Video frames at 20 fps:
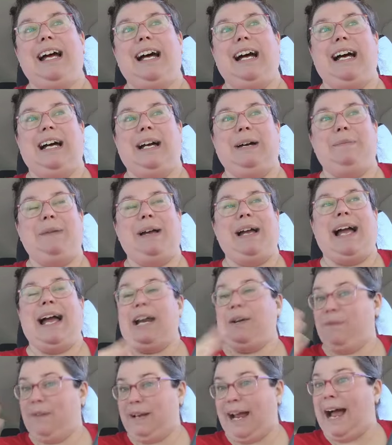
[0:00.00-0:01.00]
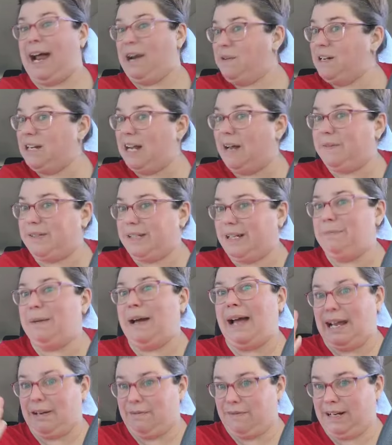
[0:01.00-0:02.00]
Um, Henry Henry loves them.
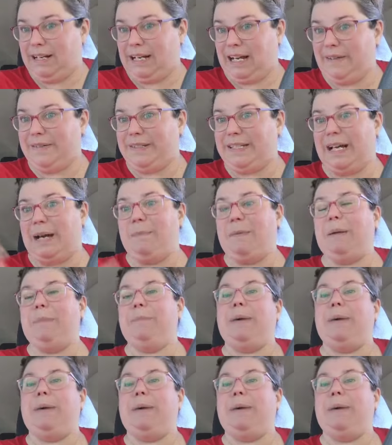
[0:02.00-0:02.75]
Henry loves them.